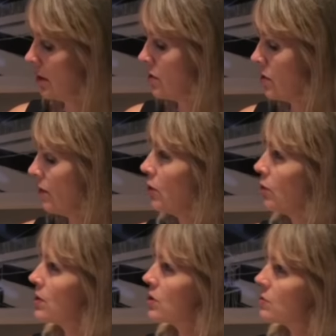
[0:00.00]
So the hearing
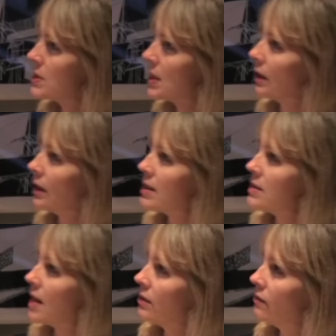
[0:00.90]
participants had less
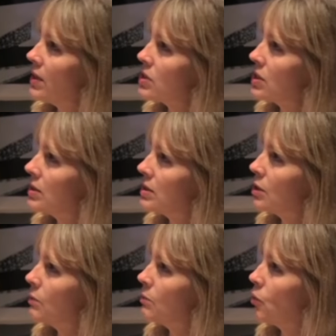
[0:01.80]
activation, and it
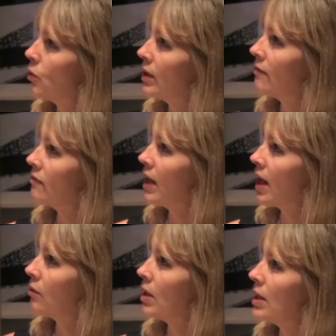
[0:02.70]
tended to be more left
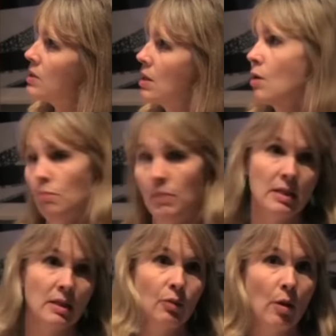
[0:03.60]
lateralized,
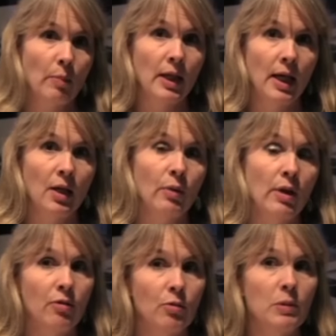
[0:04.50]
basically replicating what
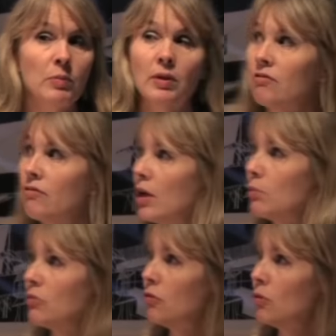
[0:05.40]
other people had found
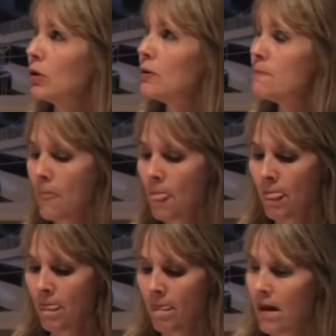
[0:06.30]
before.
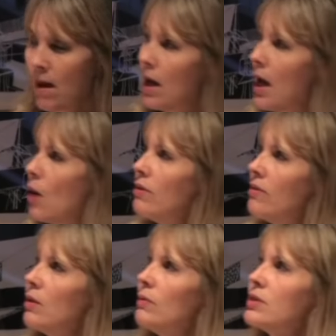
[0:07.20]
We
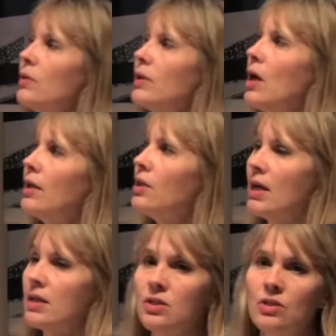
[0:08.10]
think what's going on here
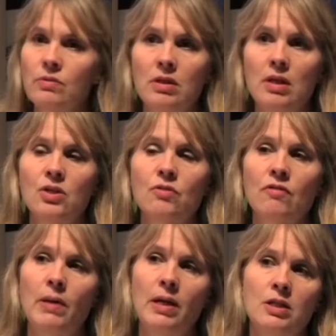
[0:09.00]
has to do with the nature of
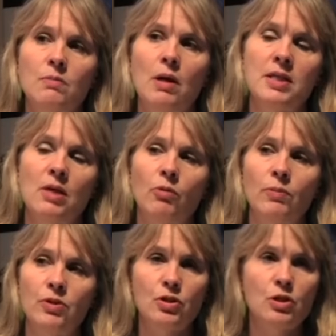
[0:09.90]
the pantomimes that were
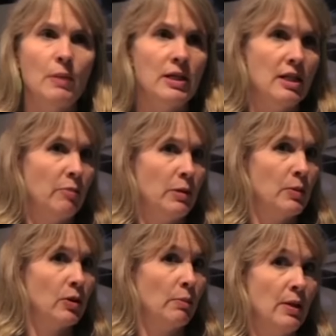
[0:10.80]
produced by deaf
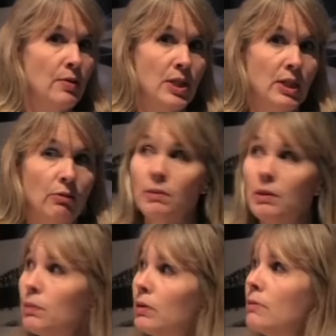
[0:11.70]
people compared to hearing
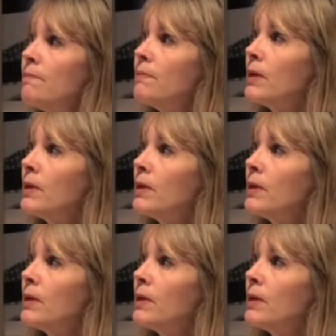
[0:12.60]
people.